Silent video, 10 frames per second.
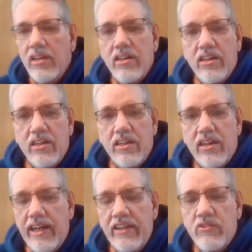
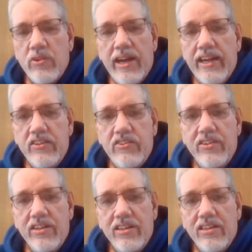I
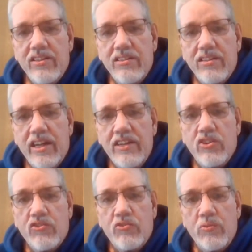
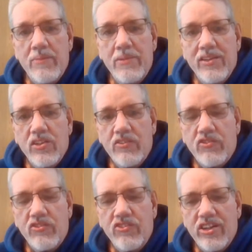took swimming
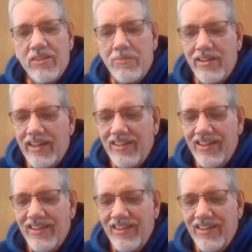lessons there, but I
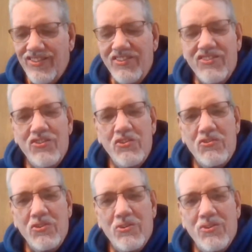didn't do
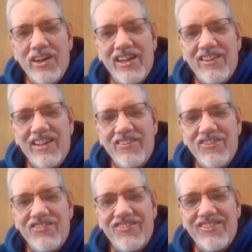so well. I
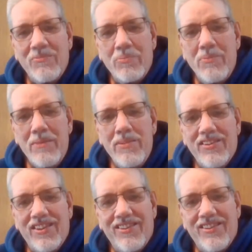was maybe a
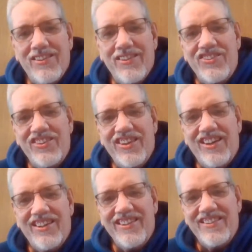little bit too
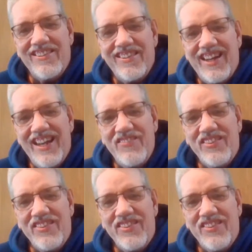young at the time.